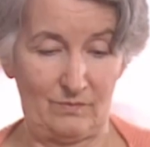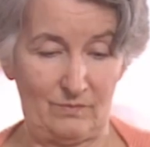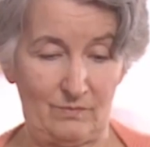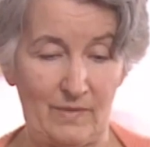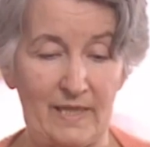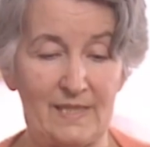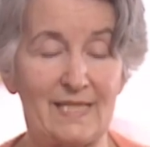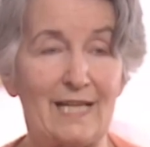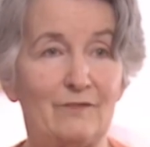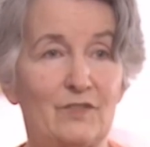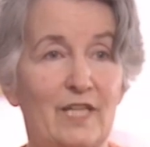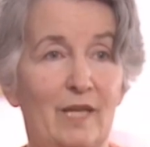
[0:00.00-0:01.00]
myself
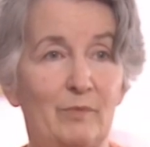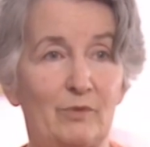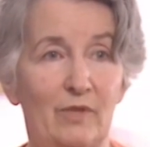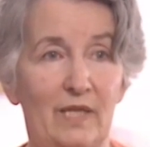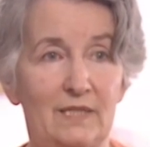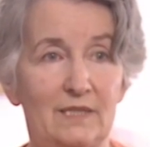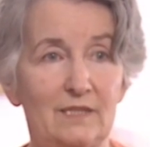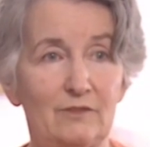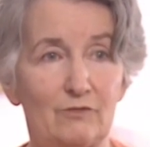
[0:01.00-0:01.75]
separated